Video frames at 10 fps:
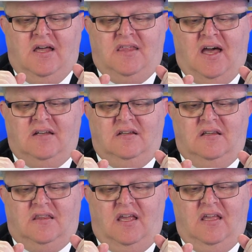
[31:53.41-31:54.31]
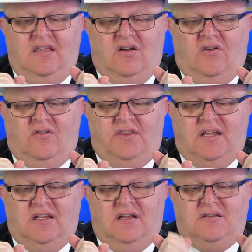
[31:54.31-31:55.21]
that
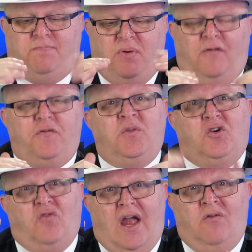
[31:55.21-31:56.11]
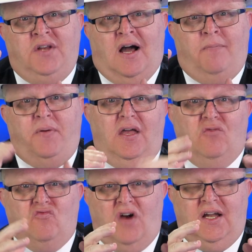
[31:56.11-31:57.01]
that is built from the ground up,
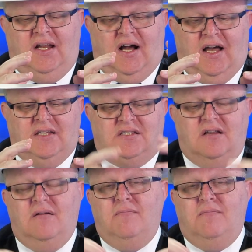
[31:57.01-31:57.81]
ruggedized,